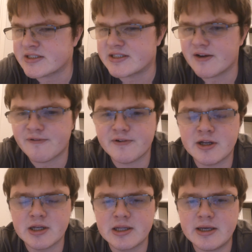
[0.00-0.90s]

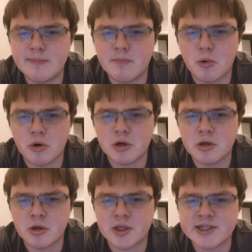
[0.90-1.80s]
definitely
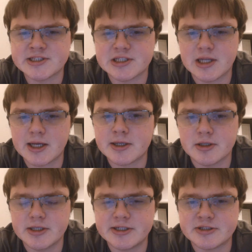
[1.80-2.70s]
more or less
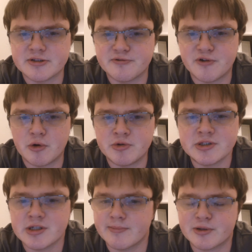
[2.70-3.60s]
likely to vote
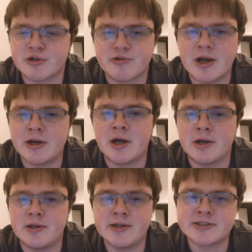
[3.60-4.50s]
Democrat
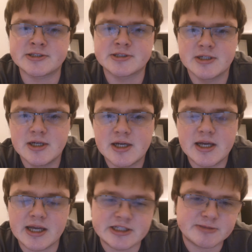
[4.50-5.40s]
unless
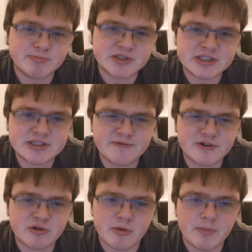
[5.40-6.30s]
a
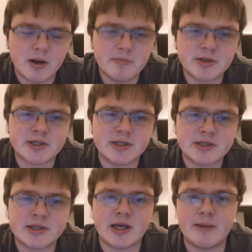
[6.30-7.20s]
specific
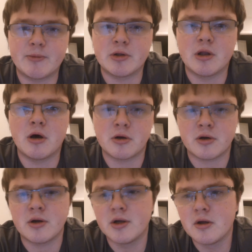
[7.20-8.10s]
Republican came
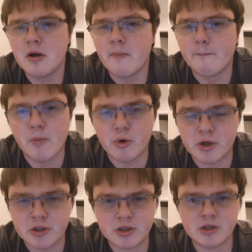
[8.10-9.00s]
along,
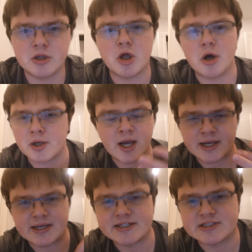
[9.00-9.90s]
more along, I
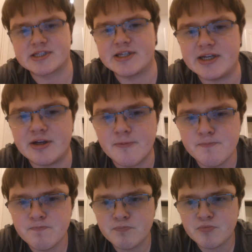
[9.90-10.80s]
guess, the
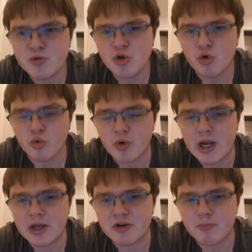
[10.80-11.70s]

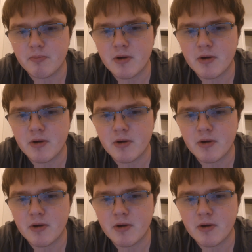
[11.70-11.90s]
Rand